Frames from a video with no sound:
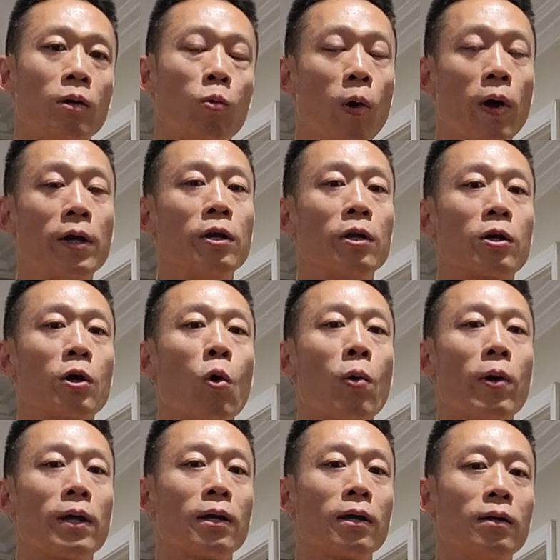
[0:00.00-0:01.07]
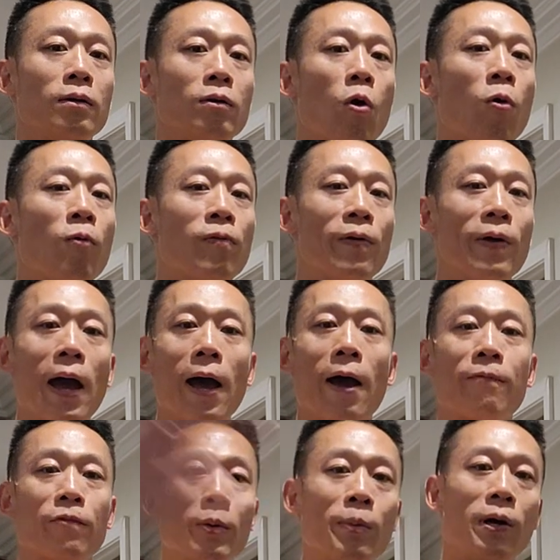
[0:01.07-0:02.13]
where you're going over
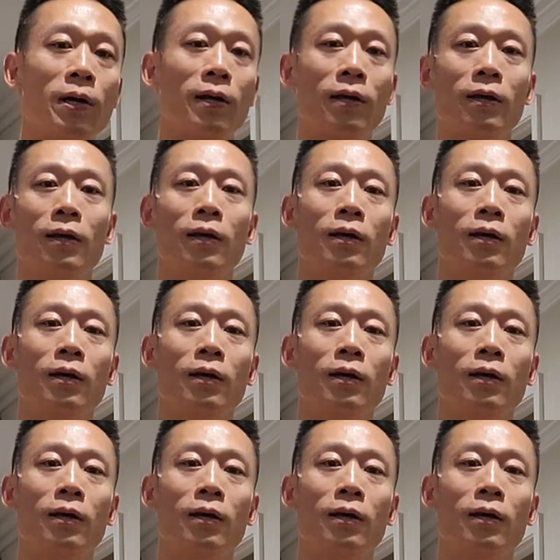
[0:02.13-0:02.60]
everybody.